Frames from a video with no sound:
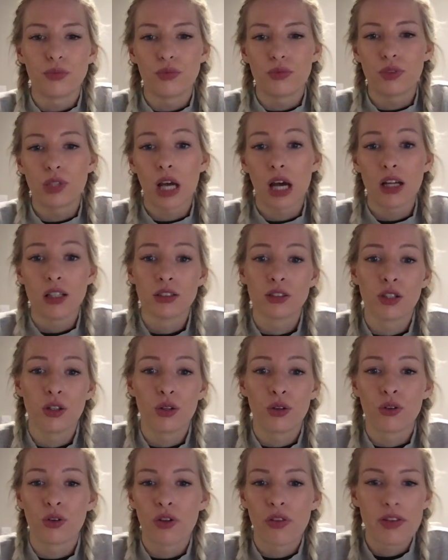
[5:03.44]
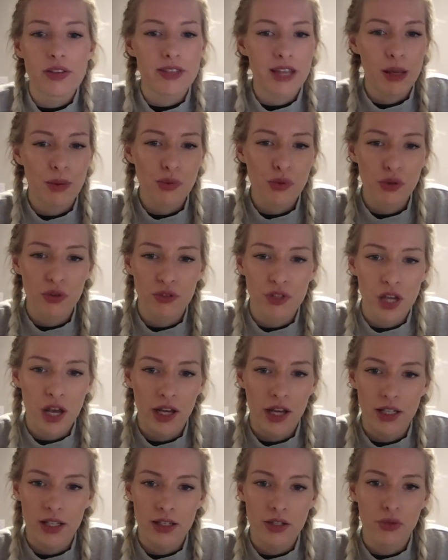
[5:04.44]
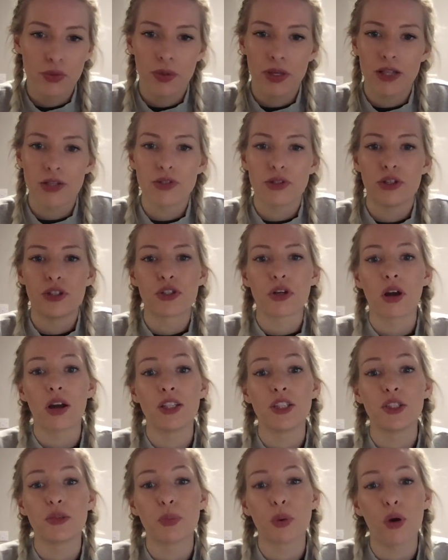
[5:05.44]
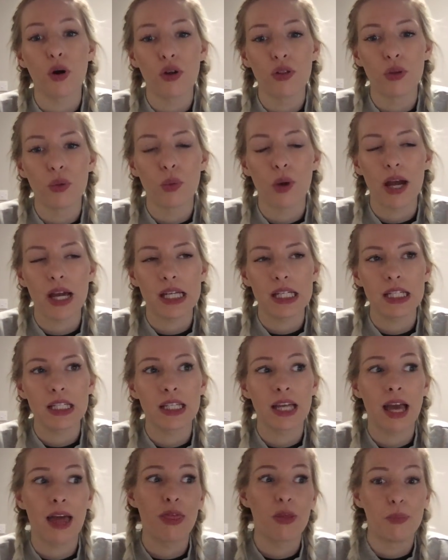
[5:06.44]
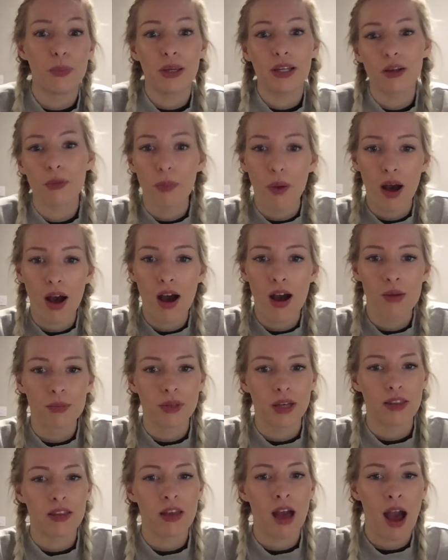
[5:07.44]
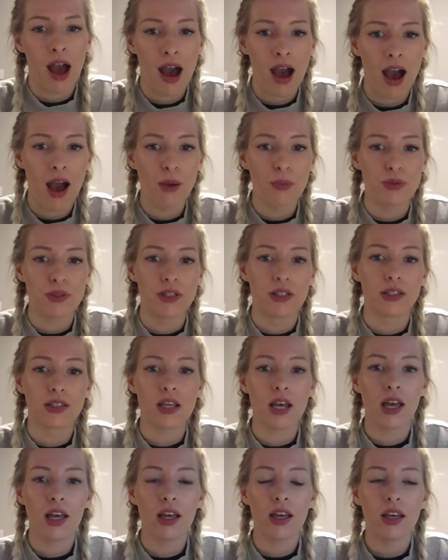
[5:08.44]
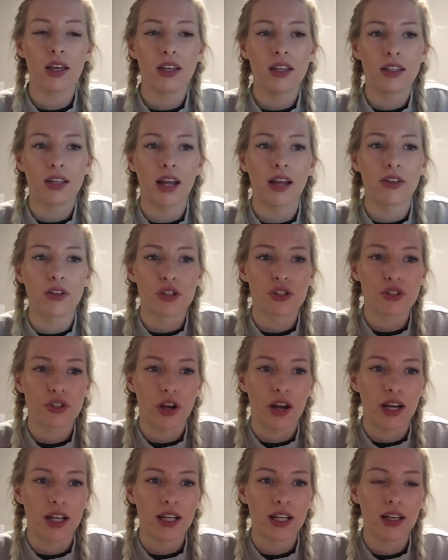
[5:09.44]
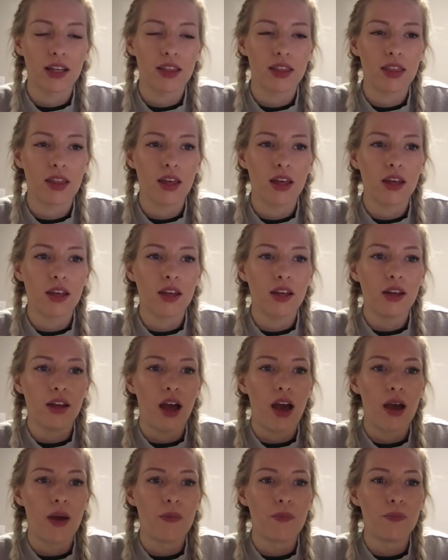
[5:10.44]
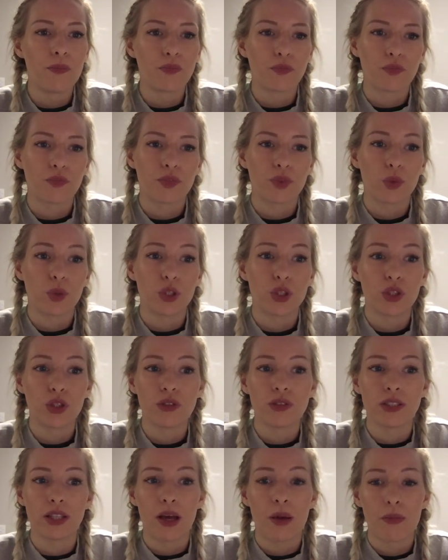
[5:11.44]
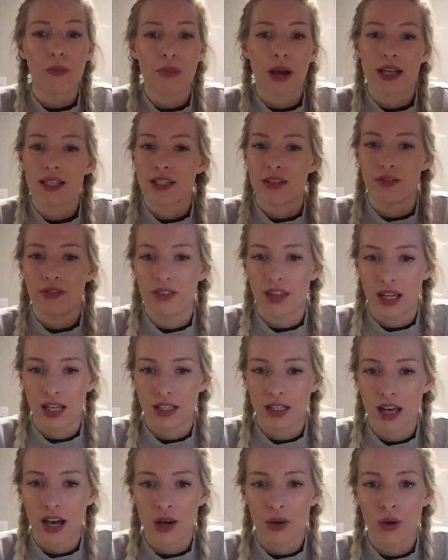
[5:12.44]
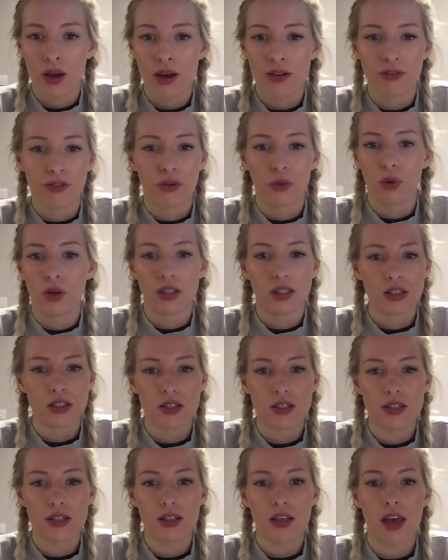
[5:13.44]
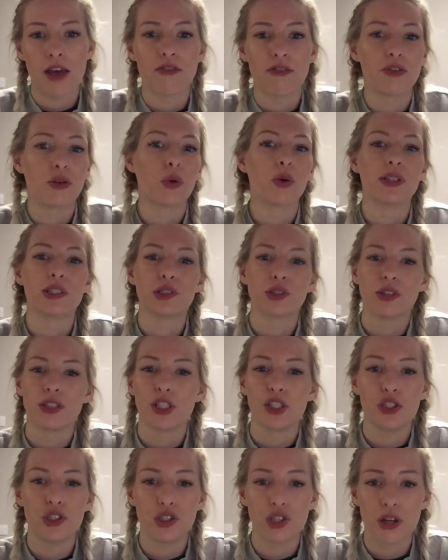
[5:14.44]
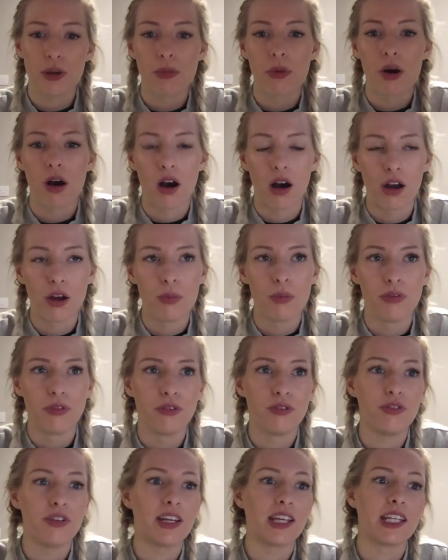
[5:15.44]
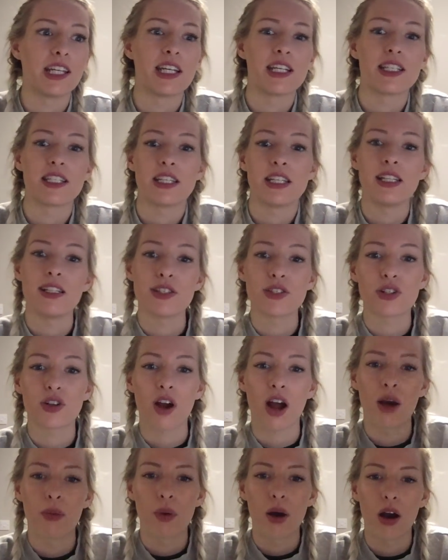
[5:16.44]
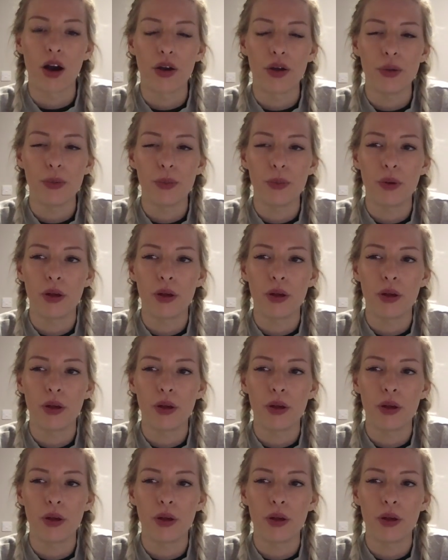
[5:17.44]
girls are on the same sort of journey as me. So trying to put on the weight, get the bigger bum, get the abs, and get the strength. Which is obviously a massive thing now. Everyone's on this gym hype and fitness and Instagram hype.